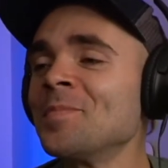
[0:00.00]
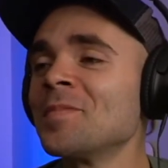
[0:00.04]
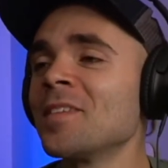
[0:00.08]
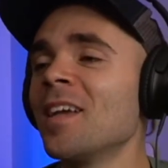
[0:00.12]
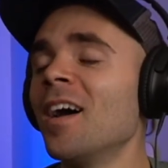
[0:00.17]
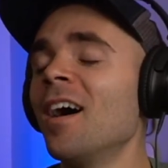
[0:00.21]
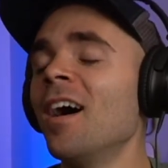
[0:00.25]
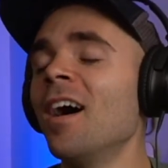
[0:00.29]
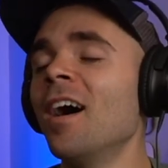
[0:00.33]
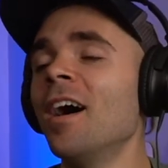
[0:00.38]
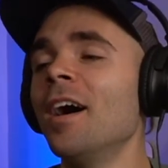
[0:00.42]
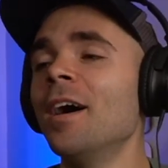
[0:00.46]

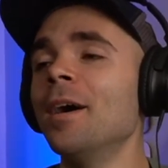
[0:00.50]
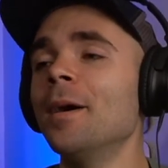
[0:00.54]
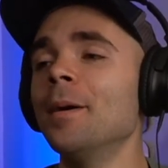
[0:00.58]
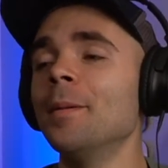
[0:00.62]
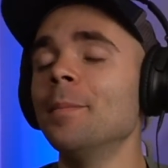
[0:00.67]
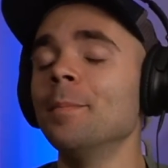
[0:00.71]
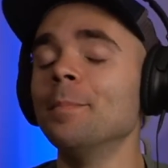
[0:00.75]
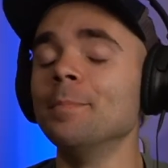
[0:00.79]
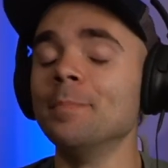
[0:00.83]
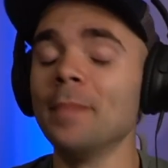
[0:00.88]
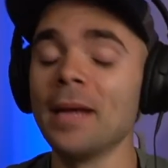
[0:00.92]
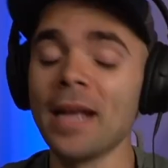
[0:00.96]

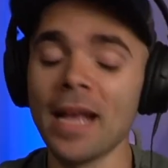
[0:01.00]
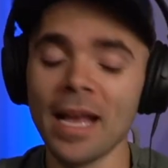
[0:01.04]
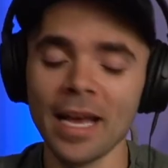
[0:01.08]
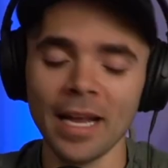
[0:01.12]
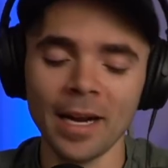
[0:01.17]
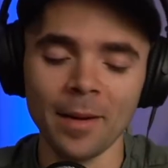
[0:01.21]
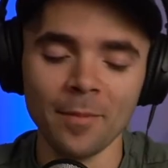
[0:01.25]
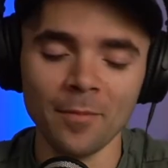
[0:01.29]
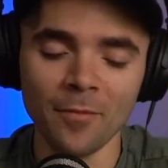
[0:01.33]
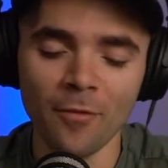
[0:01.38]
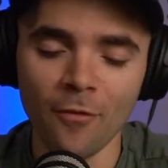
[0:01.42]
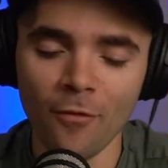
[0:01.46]
Man,
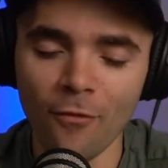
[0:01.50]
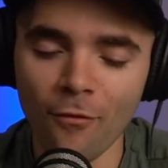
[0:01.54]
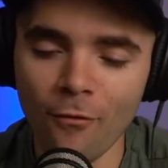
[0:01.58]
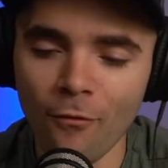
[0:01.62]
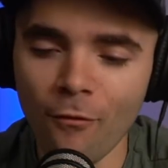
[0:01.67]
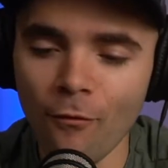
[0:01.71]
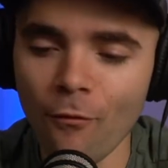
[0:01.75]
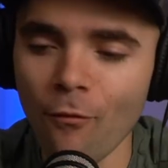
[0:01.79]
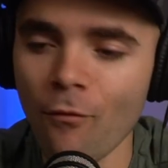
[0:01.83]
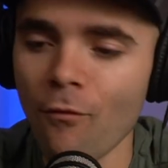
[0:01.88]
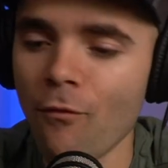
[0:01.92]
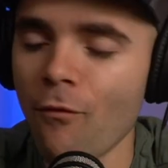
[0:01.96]
I'm
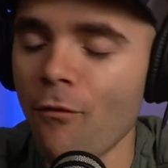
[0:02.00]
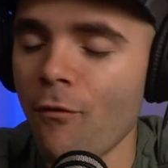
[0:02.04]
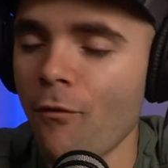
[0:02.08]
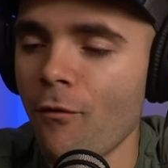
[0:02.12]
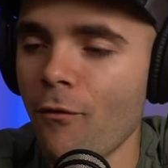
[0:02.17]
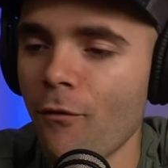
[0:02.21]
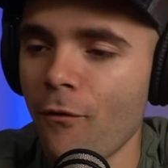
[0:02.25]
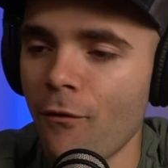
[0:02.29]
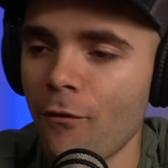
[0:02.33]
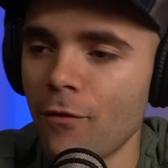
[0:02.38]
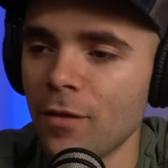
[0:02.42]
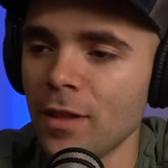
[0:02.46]

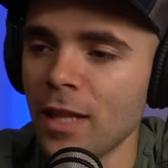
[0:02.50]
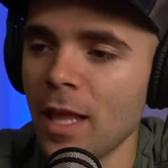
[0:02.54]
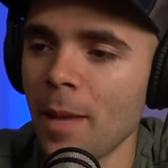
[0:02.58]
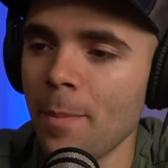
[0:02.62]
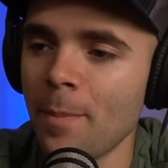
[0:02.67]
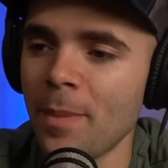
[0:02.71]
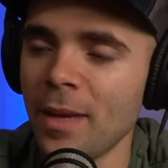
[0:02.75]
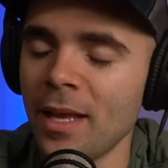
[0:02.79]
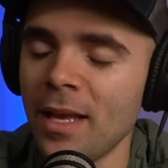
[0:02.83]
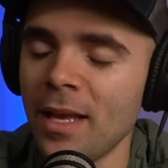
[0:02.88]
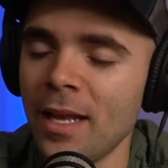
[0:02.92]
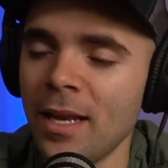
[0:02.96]

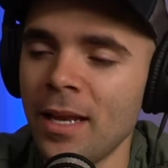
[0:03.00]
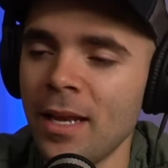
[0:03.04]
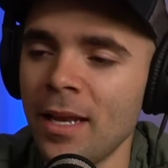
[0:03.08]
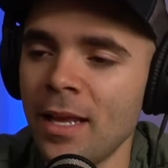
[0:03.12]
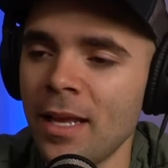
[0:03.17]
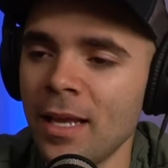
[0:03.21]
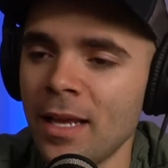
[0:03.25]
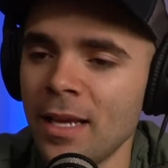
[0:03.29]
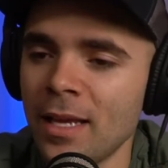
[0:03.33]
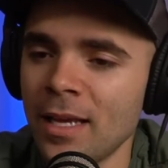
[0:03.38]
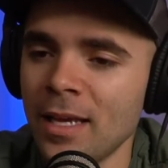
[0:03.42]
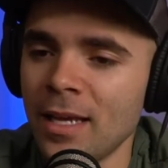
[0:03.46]
flipping
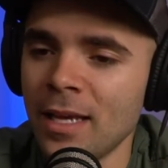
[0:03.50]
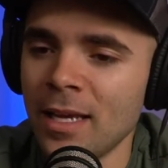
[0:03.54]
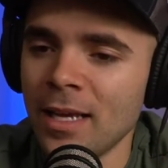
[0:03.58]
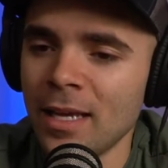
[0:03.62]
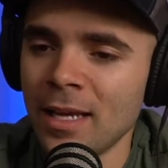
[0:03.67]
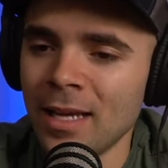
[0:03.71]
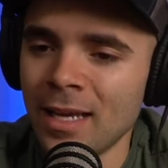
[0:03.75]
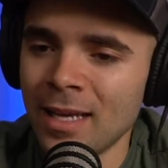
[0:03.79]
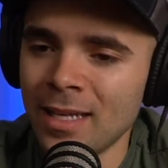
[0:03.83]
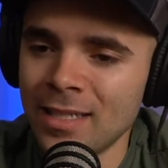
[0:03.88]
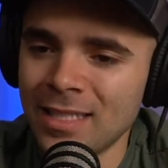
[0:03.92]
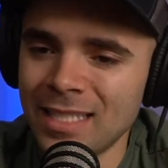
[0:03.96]

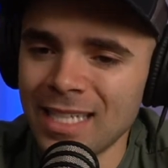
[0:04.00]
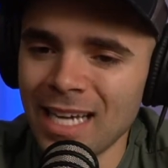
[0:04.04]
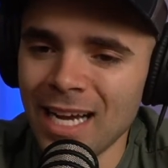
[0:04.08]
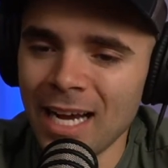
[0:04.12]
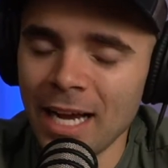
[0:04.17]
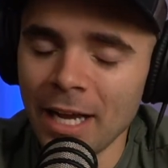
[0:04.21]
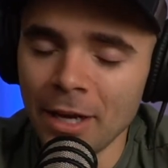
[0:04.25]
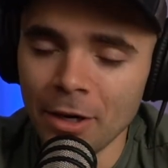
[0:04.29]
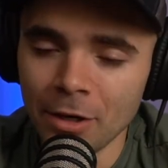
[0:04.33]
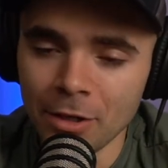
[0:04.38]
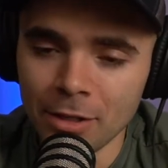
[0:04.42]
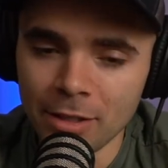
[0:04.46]

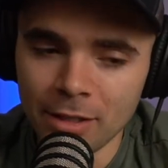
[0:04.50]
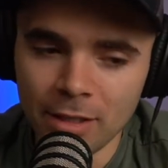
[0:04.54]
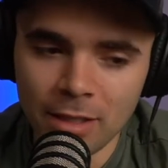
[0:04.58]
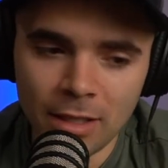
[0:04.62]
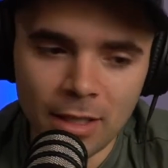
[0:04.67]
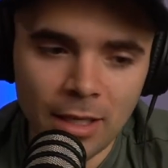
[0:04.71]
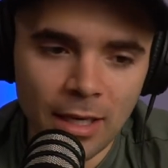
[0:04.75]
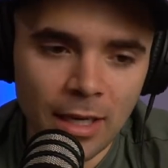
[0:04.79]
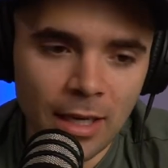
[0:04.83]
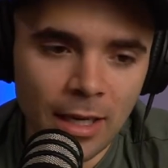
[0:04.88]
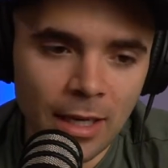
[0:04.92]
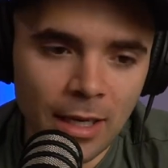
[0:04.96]
tired.
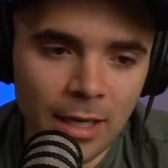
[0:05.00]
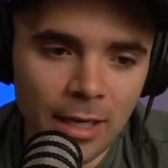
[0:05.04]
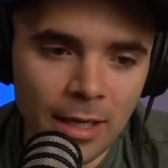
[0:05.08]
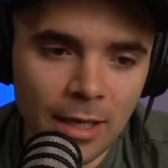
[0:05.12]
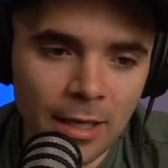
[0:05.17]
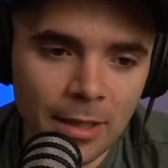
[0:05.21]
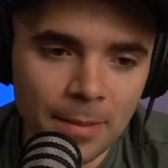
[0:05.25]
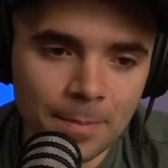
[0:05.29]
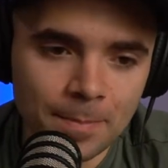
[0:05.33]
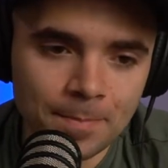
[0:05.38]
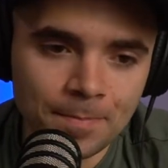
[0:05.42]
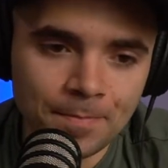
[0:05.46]

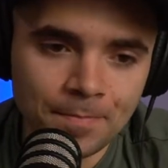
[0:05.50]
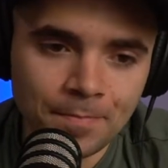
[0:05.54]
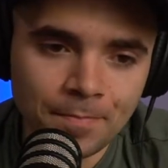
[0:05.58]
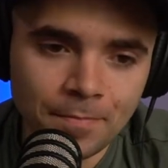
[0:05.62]
Yeah,